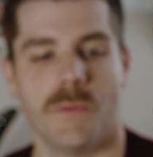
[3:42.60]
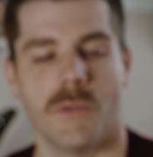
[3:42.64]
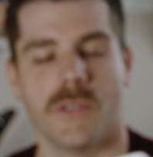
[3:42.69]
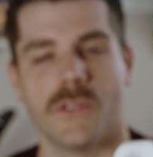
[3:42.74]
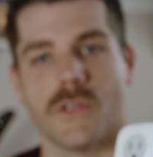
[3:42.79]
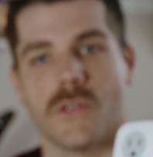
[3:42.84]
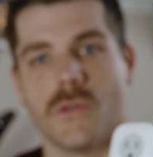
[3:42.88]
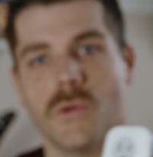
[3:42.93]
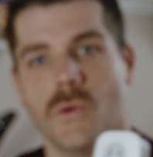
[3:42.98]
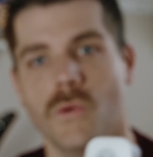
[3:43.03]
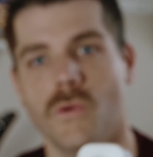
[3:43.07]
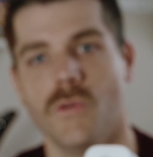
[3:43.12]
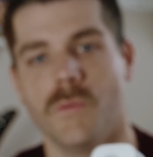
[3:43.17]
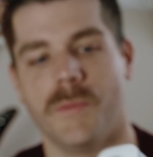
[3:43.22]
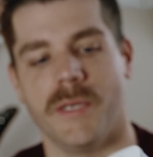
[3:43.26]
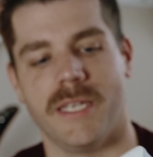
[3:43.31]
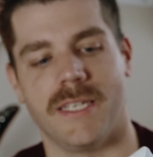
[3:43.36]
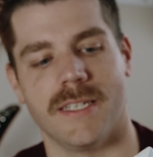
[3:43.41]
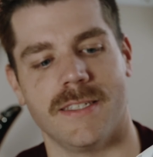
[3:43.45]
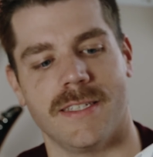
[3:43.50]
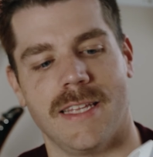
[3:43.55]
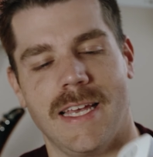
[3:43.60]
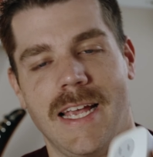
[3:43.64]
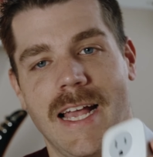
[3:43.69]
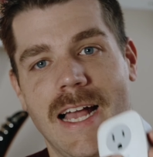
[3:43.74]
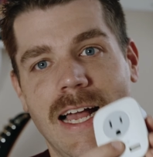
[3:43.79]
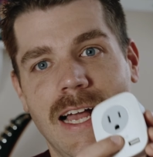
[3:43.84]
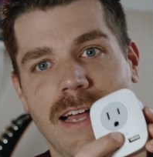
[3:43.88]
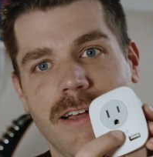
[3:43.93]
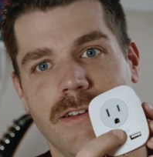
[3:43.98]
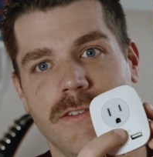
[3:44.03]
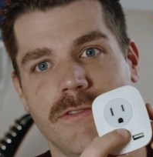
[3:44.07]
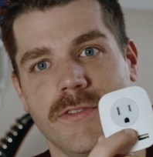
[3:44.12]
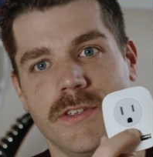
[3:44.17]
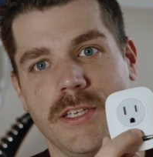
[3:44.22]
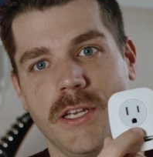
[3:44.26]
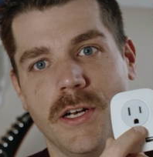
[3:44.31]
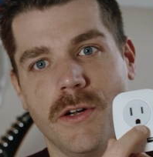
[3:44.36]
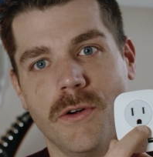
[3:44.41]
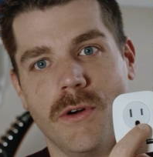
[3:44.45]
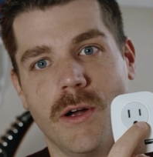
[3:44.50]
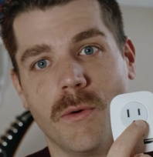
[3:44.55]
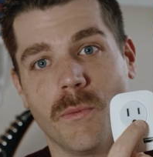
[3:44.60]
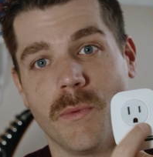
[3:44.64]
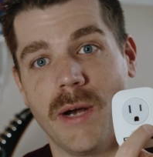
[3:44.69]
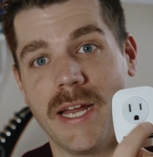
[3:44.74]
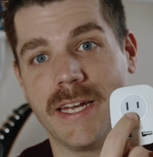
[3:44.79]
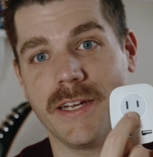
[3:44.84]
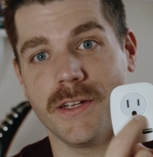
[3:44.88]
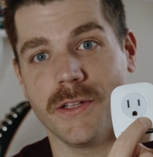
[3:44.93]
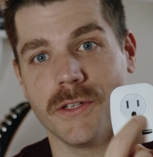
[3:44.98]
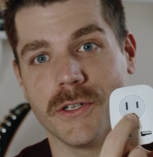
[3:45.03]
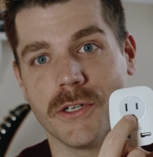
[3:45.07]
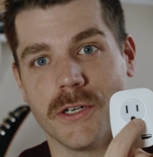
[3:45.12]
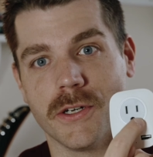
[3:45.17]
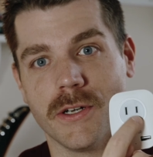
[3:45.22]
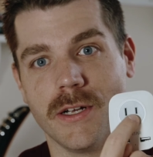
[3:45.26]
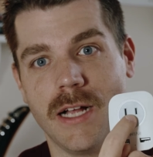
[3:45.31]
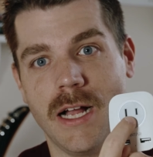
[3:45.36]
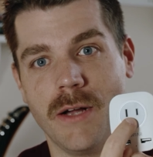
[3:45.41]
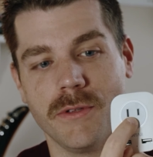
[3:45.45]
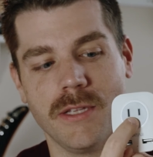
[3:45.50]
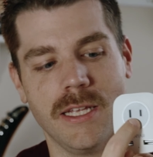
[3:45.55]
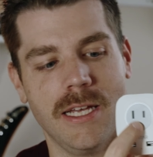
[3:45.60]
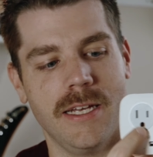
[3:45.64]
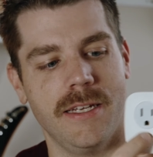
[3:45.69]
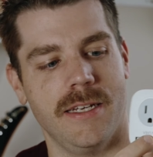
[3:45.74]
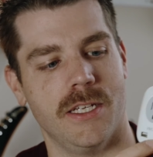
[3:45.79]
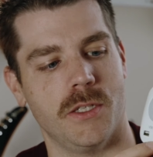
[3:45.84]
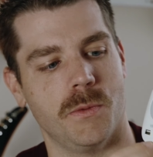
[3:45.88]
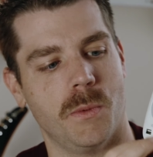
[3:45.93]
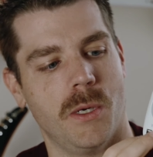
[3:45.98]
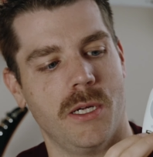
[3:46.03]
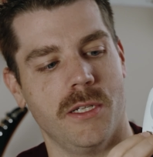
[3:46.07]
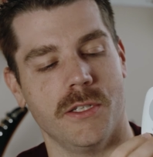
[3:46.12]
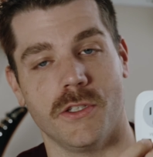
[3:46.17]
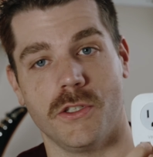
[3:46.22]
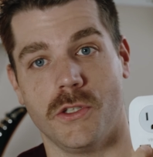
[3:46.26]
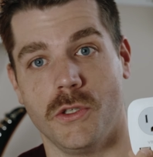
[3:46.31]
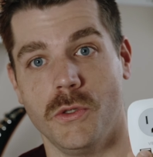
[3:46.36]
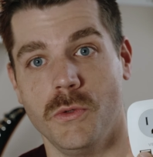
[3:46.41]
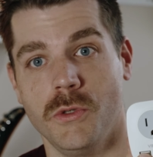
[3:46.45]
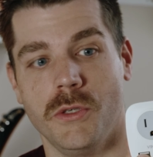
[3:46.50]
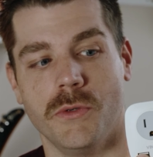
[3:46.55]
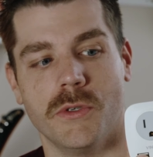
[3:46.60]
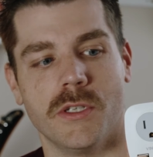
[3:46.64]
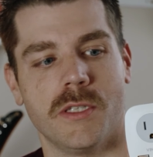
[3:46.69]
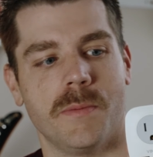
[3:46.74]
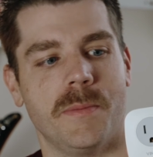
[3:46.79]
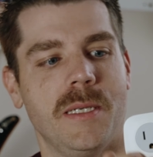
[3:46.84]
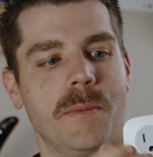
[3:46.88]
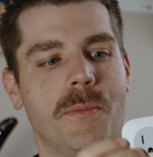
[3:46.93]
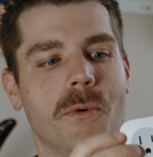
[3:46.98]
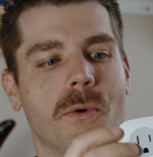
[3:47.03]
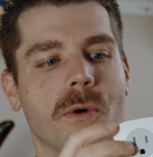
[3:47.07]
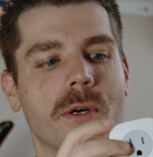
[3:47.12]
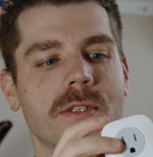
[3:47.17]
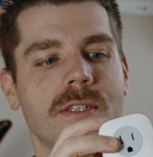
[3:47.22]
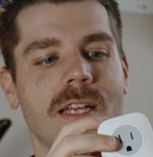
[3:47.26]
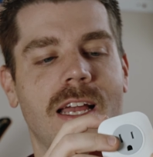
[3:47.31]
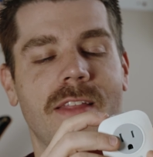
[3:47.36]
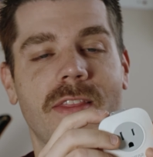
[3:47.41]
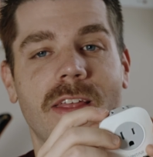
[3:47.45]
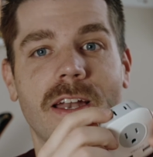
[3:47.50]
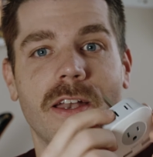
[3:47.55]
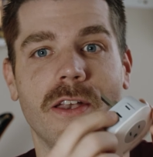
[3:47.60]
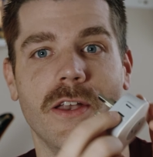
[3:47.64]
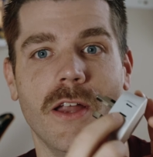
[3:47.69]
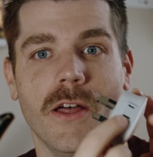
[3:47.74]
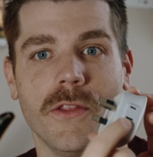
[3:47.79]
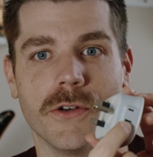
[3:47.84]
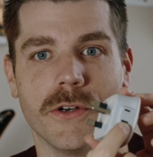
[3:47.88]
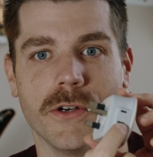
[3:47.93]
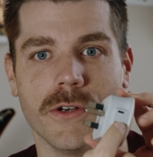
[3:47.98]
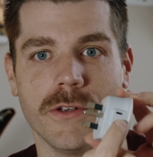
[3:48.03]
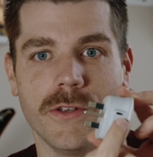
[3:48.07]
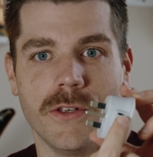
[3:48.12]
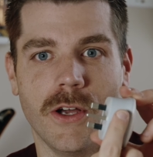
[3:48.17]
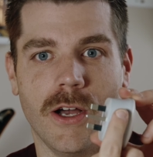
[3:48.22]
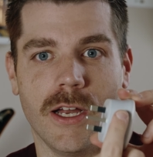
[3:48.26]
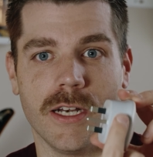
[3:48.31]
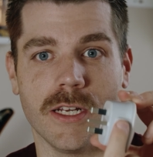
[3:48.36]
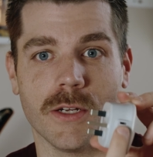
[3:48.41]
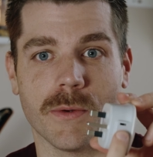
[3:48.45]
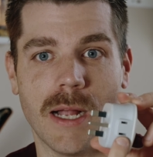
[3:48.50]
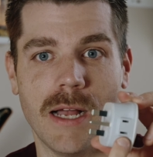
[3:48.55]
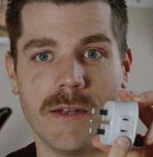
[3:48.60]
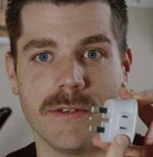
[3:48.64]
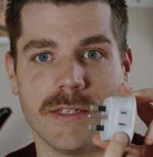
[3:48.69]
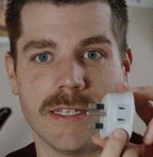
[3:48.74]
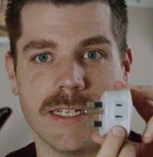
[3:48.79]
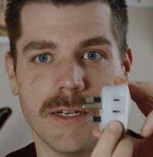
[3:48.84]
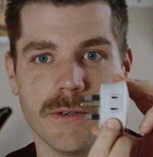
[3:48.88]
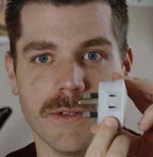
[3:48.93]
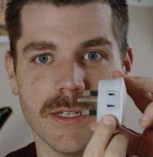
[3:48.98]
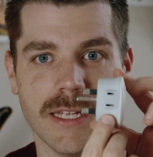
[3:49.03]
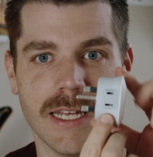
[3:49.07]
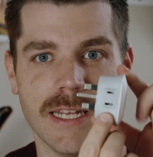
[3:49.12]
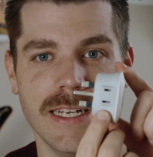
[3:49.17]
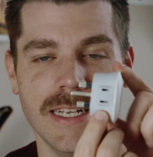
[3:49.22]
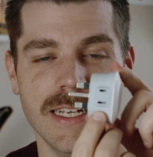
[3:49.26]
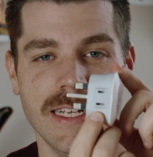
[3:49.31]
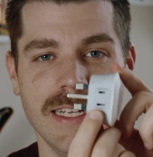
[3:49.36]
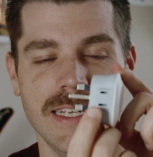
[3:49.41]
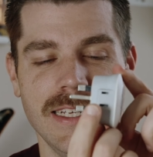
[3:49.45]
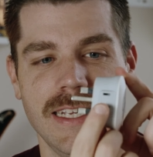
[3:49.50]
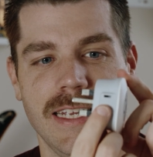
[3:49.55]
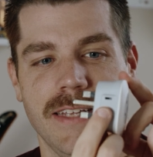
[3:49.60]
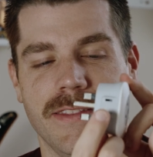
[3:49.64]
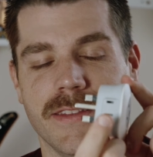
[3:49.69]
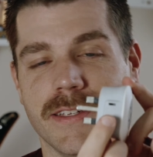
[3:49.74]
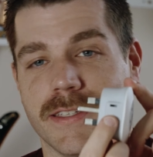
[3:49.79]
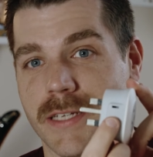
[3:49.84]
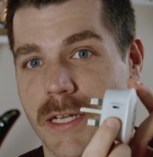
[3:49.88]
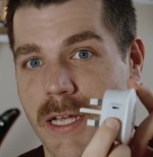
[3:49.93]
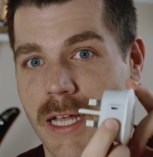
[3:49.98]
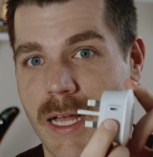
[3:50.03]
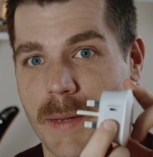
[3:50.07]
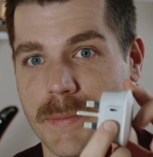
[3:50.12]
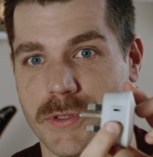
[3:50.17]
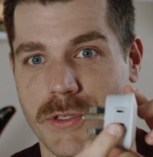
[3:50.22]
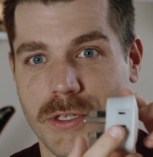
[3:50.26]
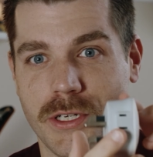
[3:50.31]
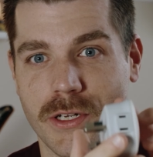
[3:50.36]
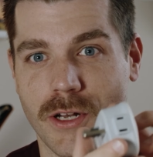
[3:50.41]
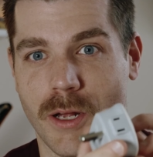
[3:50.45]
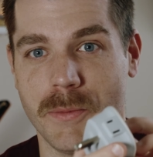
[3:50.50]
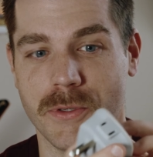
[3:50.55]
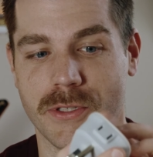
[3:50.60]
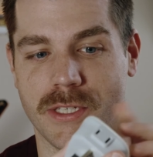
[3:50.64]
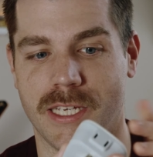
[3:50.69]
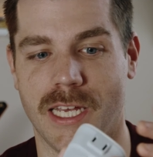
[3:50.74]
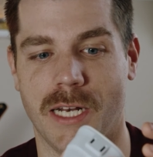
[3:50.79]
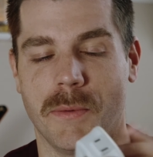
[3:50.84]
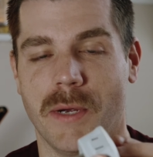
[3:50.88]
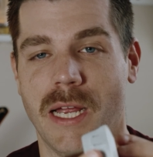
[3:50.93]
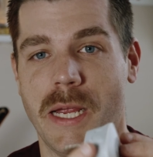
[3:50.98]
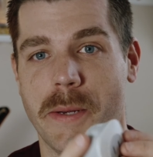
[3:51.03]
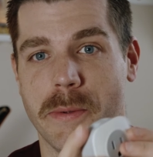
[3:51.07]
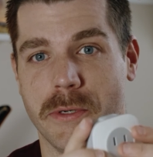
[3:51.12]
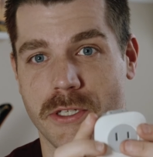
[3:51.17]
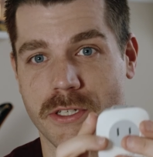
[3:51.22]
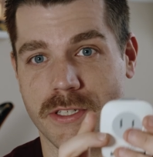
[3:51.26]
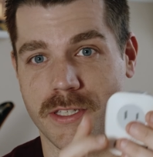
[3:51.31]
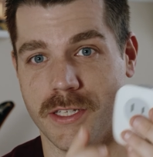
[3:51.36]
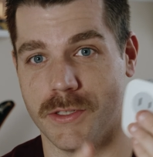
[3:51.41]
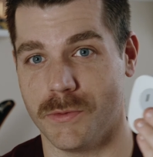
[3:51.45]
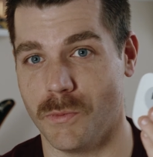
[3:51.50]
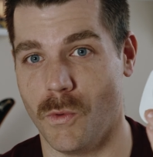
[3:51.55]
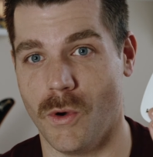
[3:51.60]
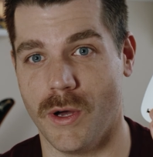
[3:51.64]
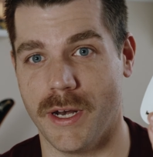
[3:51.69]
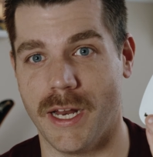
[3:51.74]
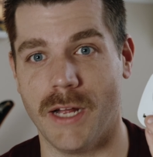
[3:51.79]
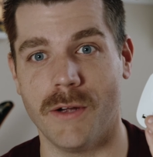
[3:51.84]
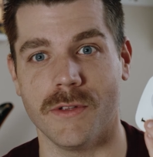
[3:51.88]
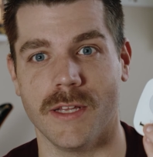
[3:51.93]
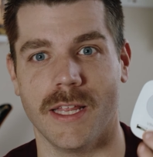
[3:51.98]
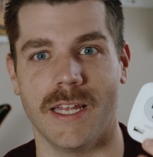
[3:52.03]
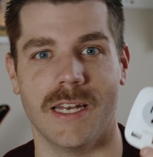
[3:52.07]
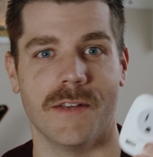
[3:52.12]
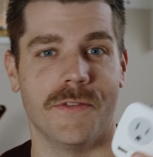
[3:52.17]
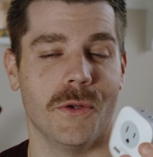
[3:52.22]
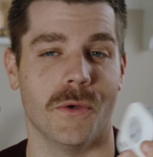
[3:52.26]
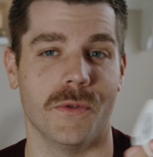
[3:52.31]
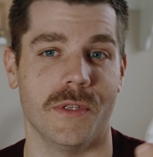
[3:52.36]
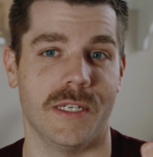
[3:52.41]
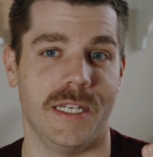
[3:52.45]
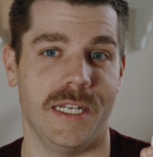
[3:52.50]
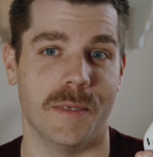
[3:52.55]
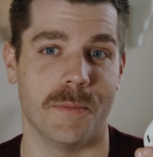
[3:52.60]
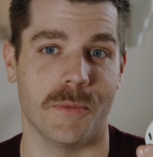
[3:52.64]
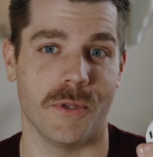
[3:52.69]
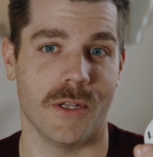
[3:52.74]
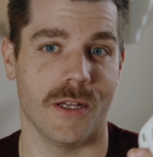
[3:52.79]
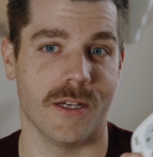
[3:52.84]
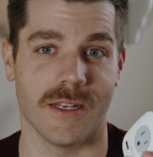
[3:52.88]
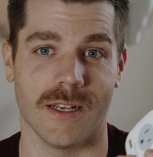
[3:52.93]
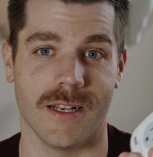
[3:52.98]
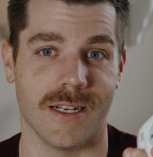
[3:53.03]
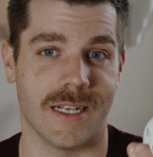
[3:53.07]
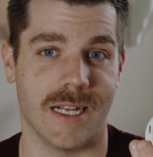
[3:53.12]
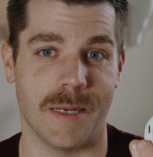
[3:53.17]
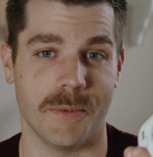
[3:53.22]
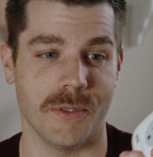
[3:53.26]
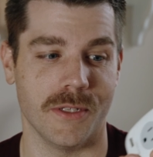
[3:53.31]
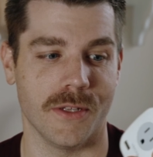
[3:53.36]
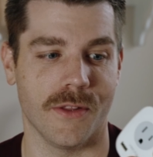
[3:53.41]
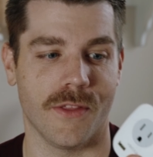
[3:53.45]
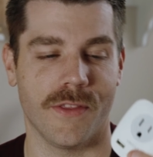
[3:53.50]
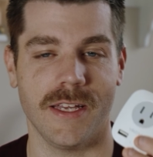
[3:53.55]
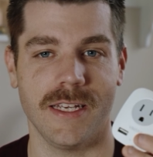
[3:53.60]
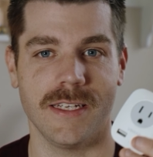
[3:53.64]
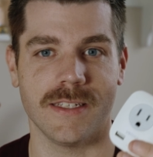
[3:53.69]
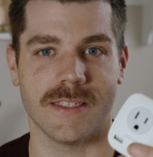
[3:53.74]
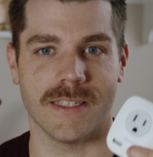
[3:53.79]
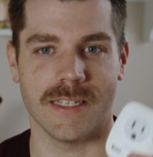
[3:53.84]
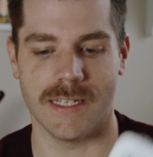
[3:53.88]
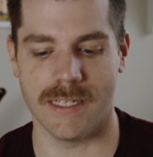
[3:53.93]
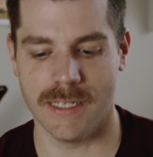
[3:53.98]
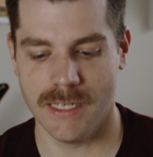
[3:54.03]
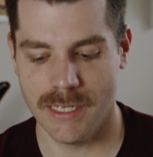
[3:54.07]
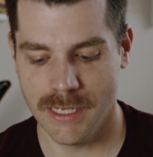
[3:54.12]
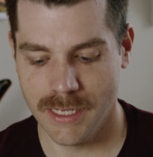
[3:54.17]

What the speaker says: ones are cool because they have, a regular outlet as well as two USB ports and then another non-grounded outlet in the top. So you can almost get away with just this one outlet if you only need to plug a couple of things in.